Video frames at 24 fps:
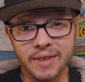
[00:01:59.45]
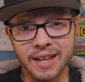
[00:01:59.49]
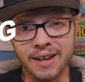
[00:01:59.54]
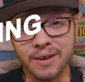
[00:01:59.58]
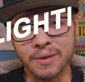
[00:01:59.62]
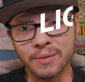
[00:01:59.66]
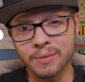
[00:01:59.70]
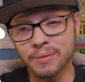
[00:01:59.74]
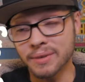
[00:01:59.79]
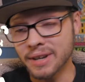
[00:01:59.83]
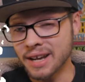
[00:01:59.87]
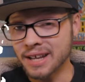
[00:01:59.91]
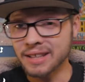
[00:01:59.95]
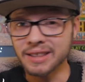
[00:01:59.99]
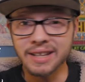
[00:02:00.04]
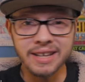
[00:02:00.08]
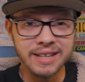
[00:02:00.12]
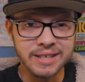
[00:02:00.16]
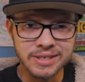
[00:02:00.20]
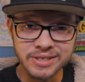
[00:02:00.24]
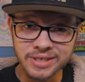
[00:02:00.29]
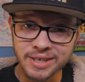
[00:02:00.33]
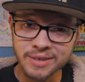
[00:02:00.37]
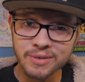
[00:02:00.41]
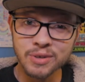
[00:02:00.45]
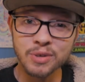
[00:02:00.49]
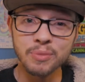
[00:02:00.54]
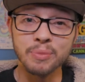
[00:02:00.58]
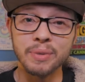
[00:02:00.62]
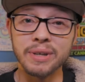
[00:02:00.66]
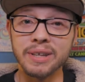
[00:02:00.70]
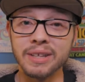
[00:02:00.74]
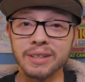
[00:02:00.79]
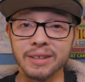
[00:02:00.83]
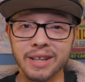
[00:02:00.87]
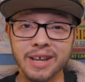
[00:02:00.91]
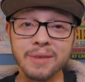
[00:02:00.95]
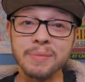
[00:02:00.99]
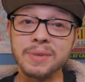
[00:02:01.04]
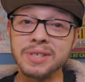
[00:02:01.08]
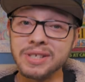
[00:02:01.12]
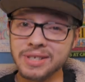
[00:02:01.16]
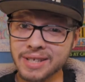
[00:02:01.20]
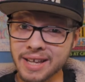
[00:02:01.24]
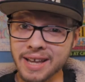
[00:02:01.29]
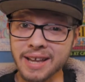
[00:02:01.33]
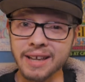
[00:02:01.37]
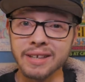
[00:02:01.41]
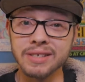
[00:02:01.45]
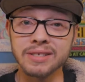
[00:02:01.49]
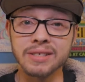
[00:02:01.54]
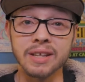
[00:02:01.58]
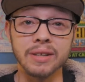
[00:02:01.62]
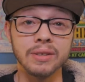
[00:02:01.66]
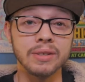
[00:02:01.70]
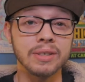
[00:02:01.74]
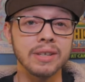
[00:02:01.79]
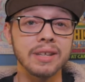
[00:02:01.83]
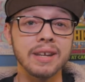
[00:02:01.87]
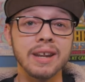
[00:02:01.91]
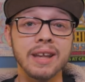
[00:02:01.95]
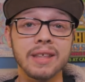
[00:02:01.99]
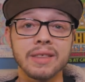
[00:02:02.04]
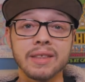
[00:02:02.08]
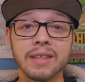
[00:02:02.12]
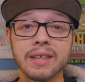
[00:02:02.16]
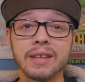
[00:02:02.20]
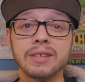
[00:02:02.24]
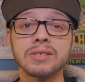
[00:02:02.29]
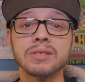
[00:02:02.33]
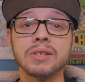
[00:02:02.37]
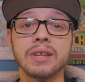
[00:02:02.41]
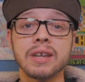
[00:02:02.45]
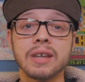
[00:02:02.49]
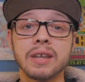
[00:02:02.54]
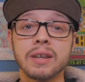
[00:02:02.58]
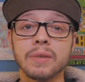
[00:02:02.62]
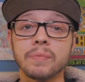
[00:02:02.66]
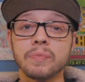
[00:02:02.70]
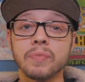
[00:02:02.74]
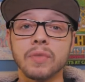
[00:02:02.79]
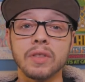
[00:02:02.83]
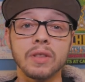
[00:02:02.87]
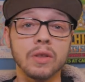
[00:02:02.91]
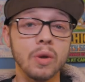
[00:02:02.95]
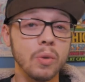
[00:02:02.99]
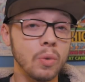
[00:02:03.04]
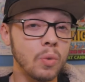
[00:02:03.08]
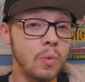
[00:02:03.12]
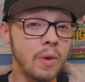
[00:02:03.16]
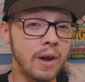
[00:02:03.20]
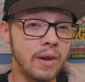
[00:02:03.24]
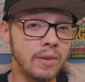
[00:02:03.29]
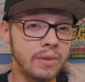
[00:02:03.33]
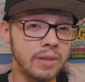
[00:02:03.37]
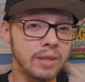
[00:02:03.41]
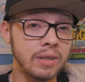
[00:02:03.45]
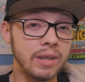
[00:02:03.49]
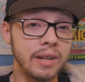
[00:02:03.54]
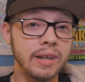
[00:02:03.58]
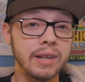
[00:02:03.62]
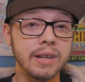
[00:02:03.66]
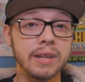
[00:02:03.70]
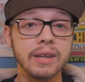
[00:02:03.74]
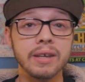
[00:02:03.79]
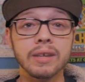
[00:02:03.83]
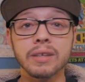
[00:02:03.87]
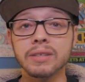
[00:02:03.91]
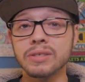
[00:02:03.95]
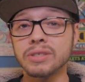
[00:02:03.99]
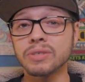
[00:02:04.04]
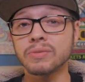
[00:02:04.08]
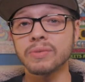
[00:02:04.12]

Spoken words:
Now, not light in general, but light mistakes. Now, looking at things like low quality lighting,